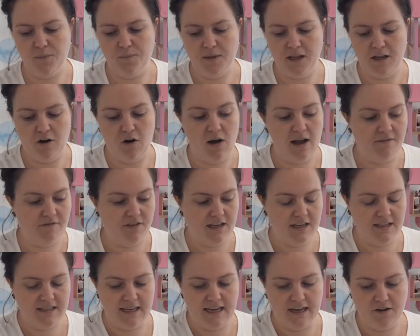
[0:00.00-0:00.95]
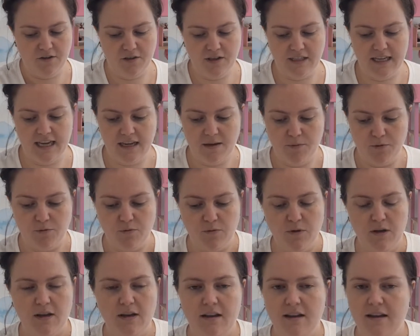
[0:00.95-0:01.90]
And I'll have these out on the table.
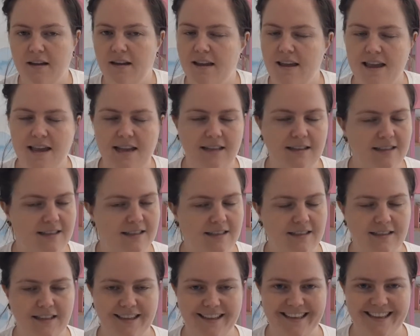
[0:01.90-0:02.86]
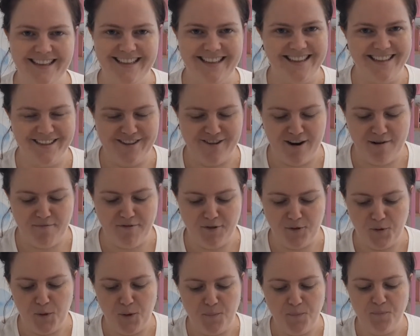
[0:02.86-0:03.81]
Instantly the kid's going to grab
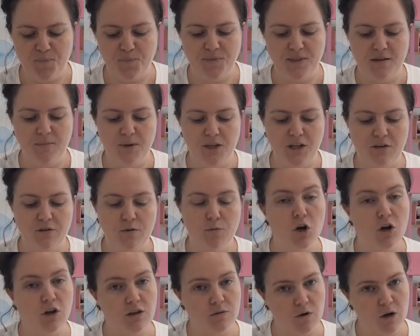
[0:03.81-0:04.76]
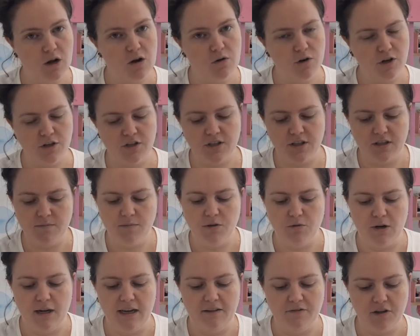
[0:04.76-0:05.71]
for them. But you want to hold on to them, you
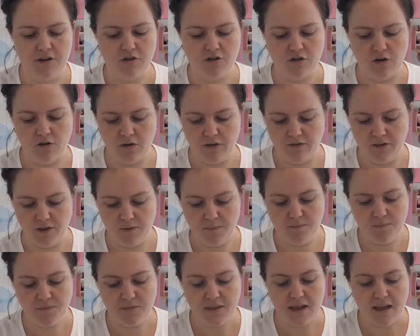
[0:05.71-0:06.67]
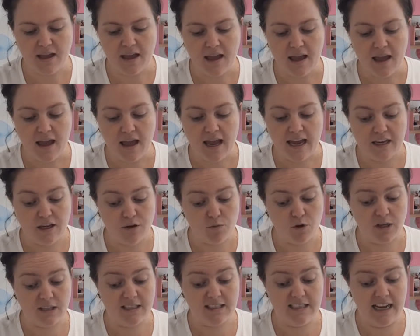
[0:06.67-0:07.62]
want to have control of them, and you
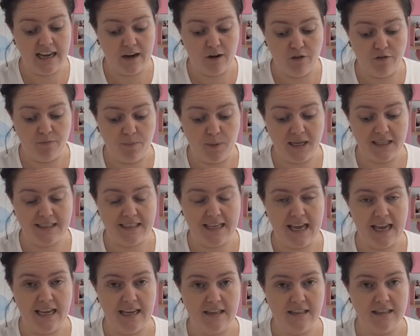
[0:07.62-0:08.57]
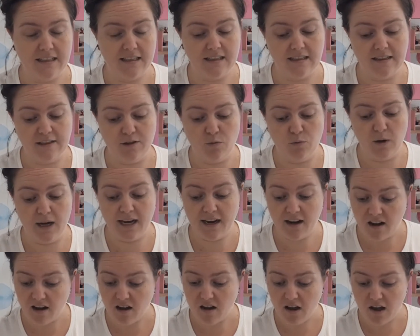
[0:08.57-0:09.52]
want to start off by saying to the little
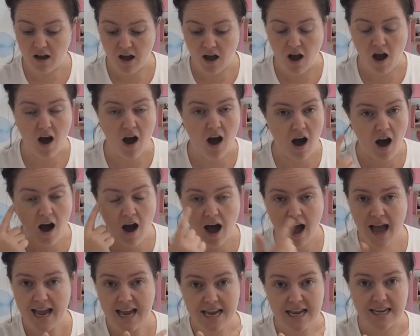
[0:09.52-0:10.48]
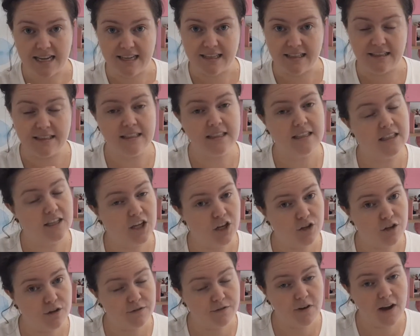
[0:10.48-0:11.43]
one, eyes,
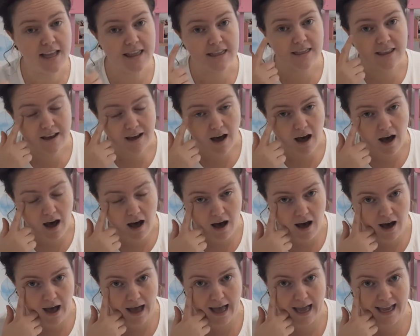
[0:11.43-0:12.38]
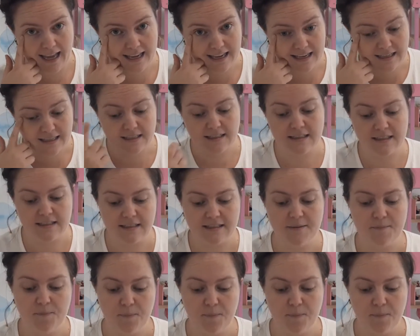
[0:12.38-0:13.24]
can you find the eyes?